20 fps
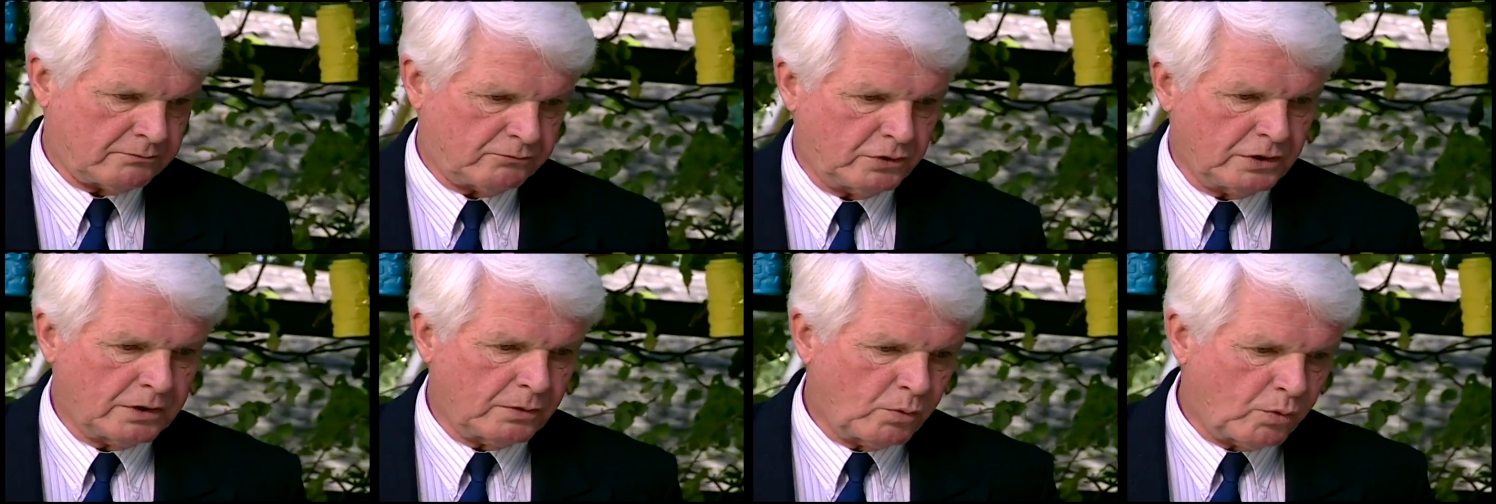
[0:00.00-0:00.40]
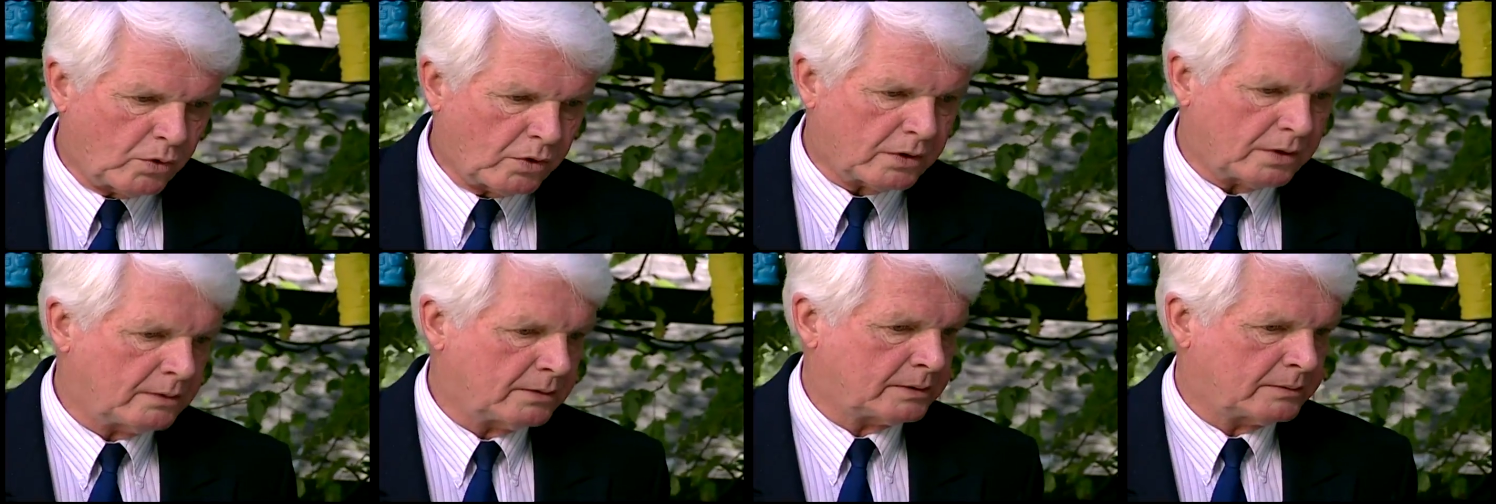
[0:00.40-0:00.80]
real
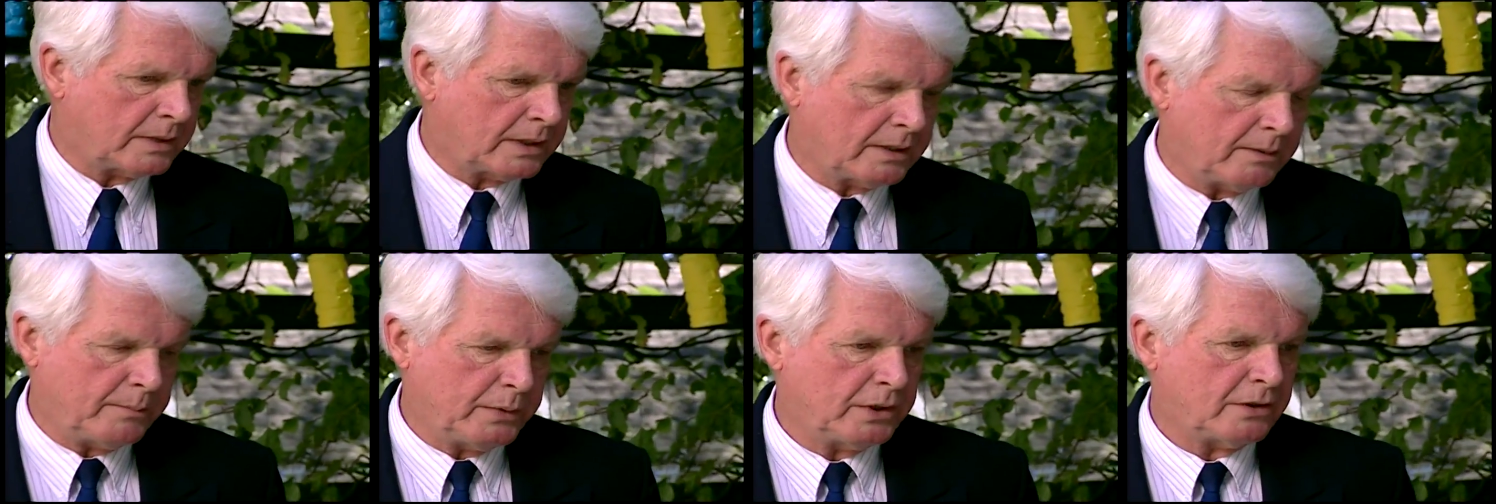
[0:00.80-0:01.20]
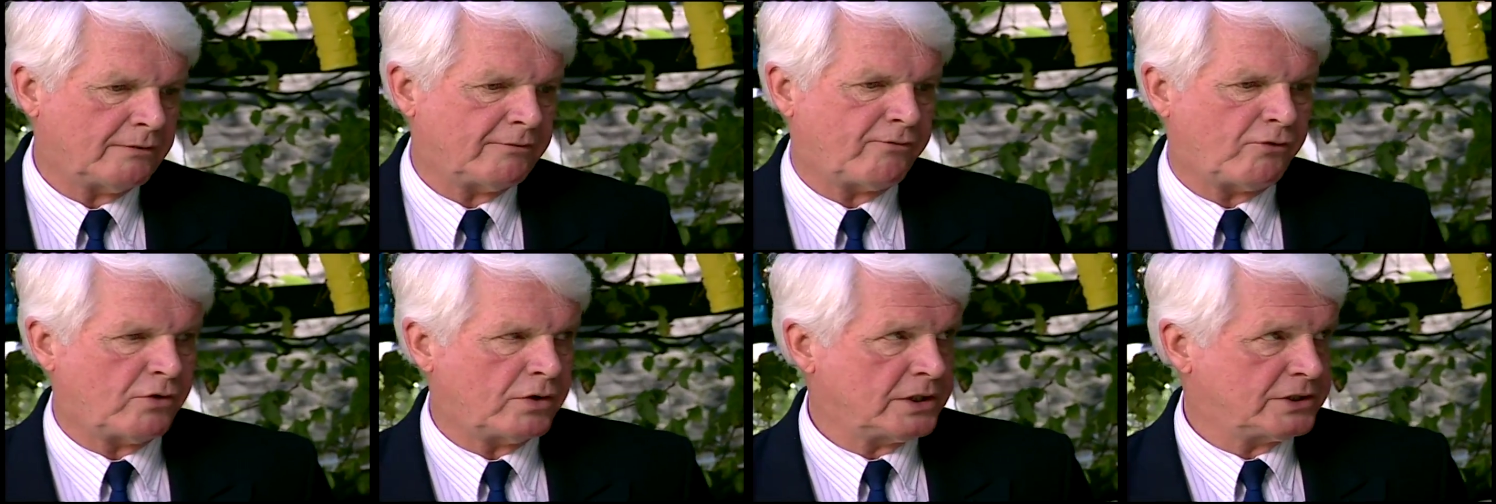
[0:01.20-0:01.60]
wort uh, beer,
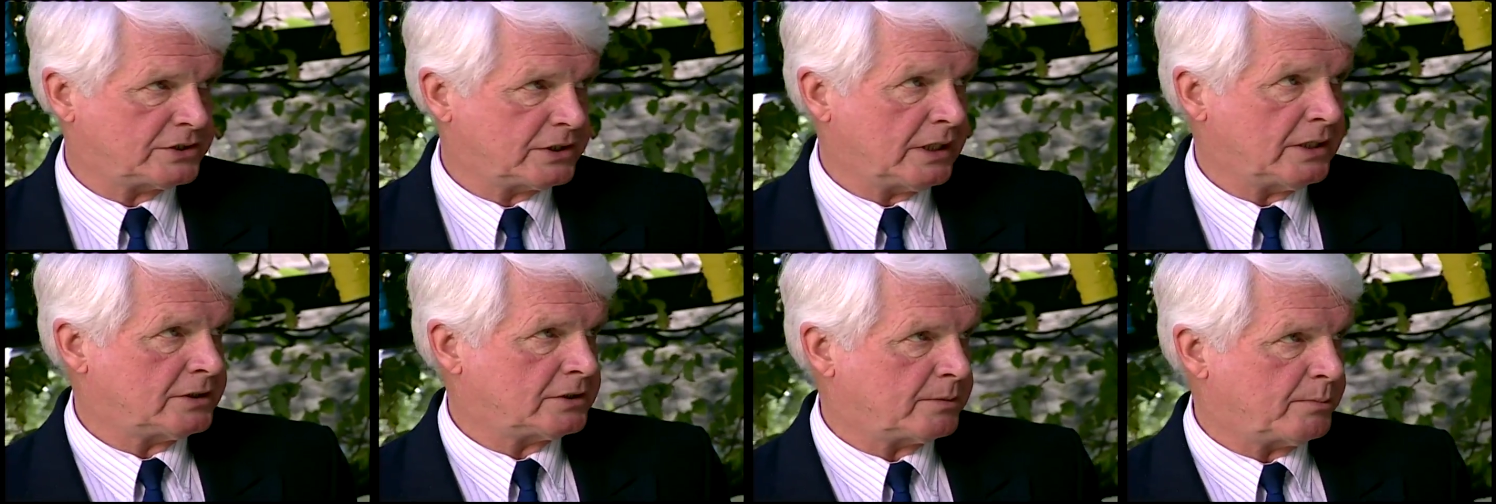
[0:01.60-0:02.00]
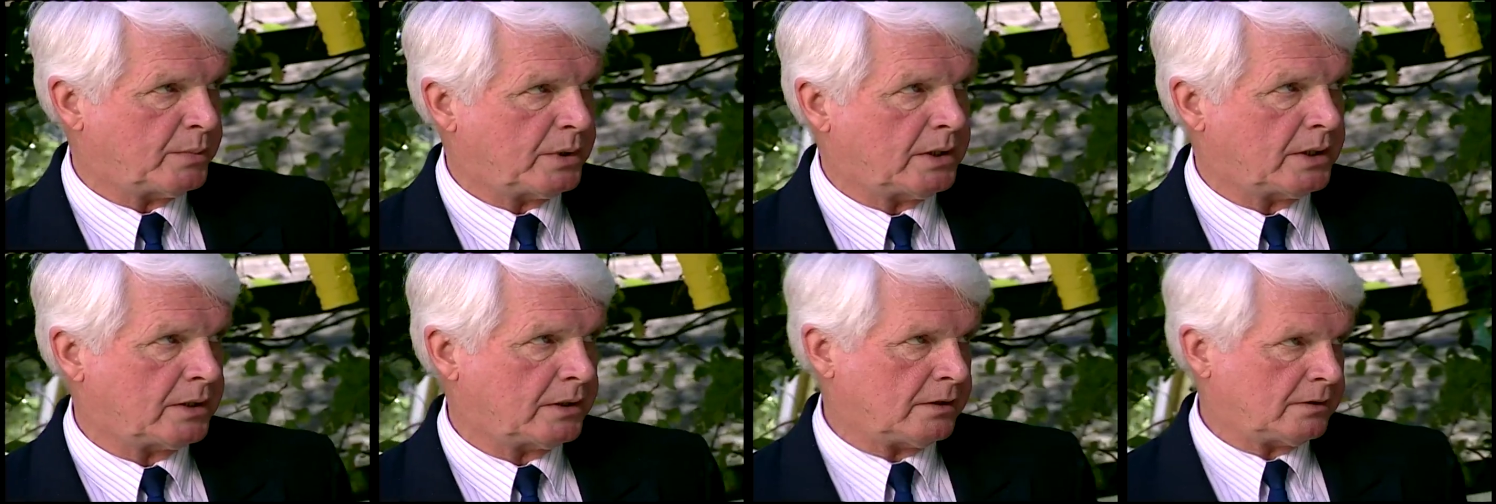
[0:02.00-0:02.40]
40 cents a
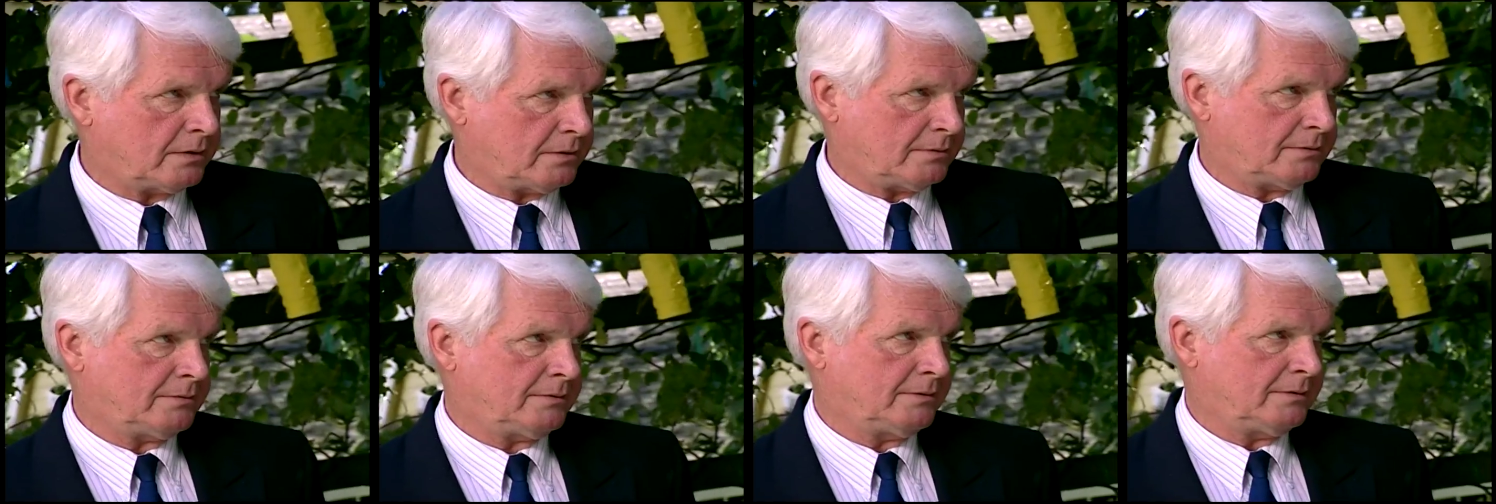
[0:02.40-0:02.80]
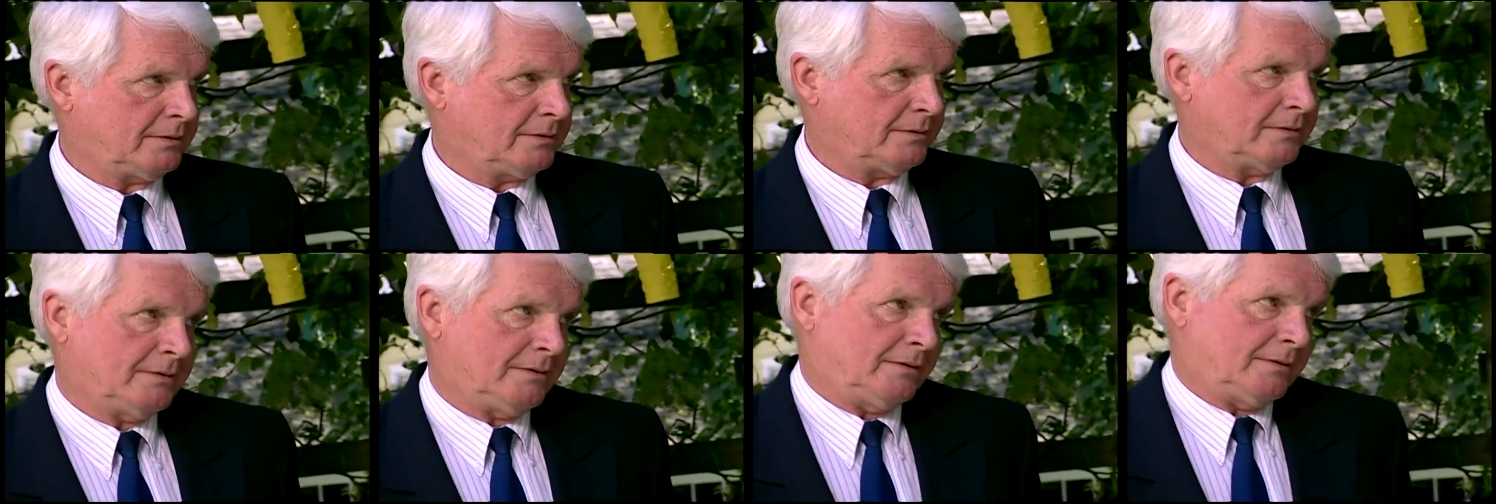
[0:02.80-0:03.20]
bottle.
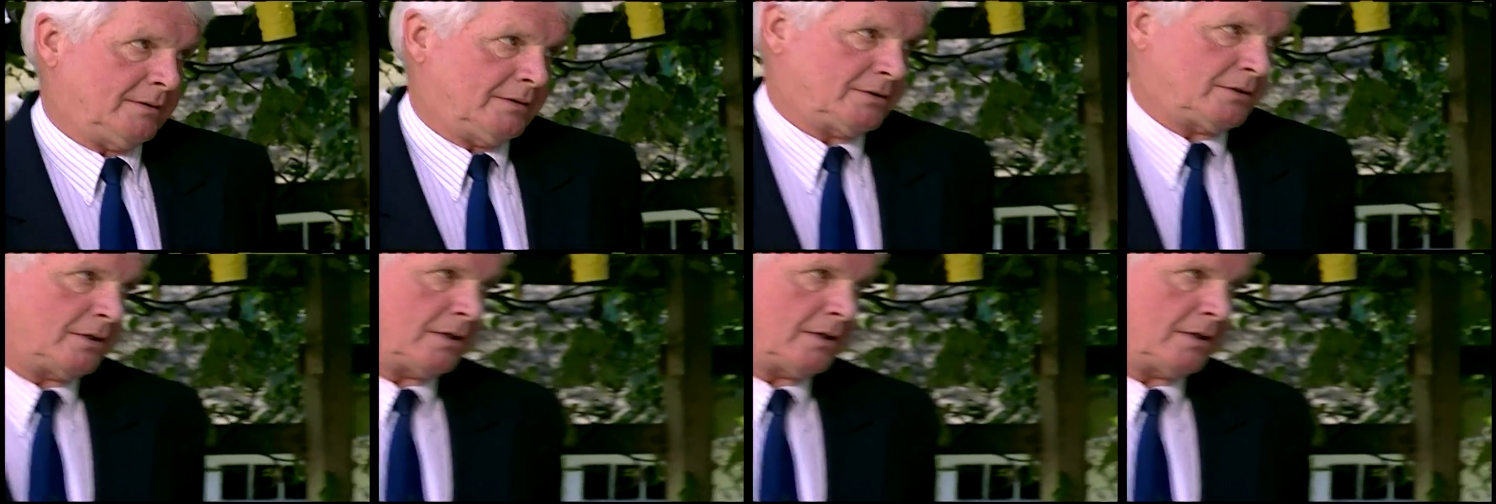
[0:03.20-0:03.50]
All right. It's